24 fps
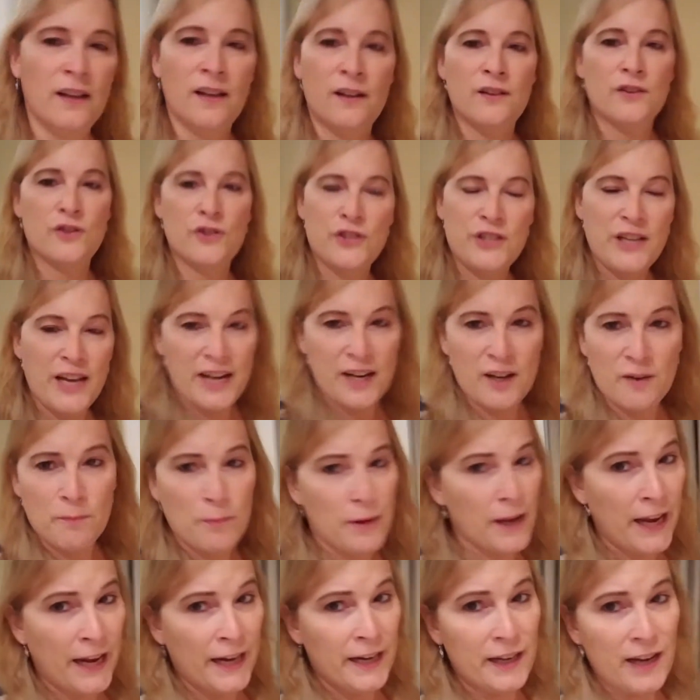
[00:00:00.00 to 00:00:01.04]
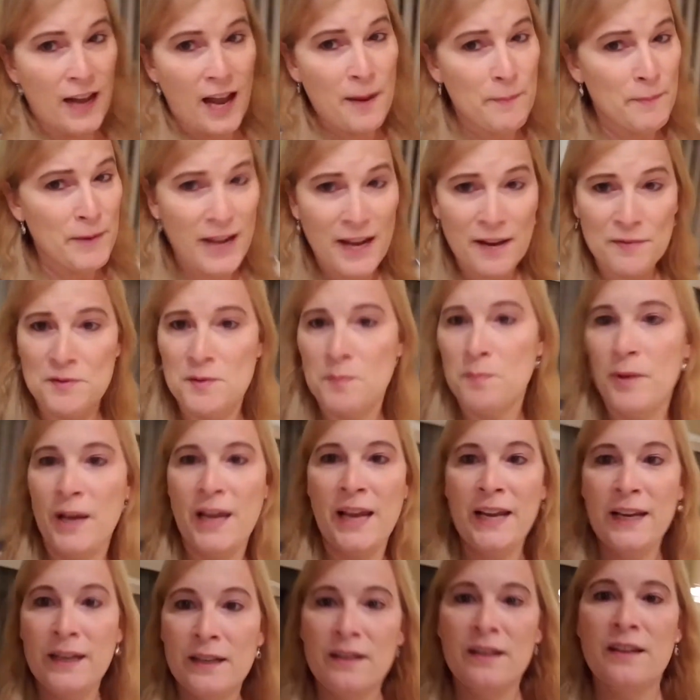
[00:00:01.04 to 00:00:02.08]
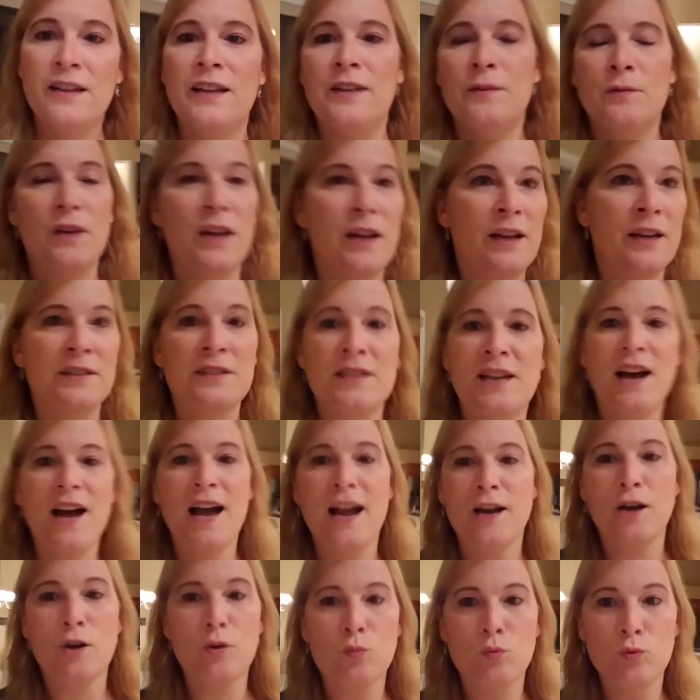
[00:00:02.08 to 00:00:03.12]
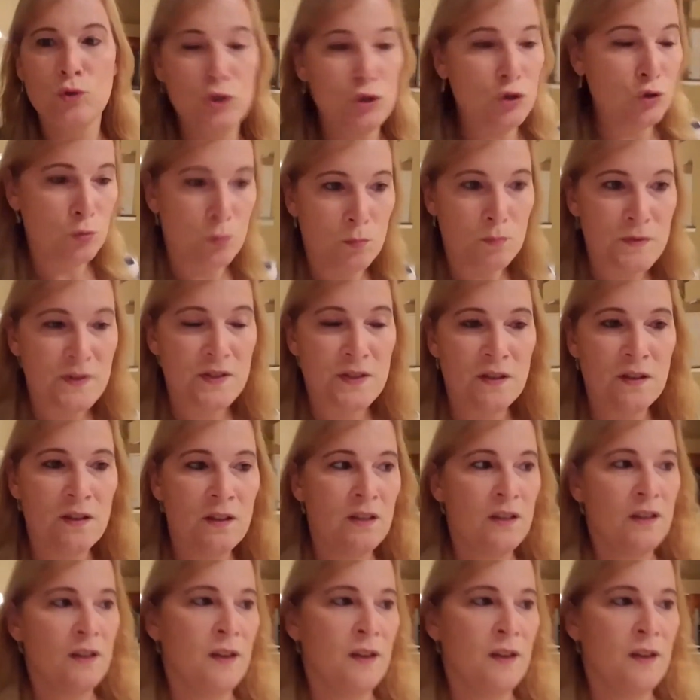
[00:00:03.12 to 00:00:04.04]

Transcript: shade of paint. I may have to paint entire rooms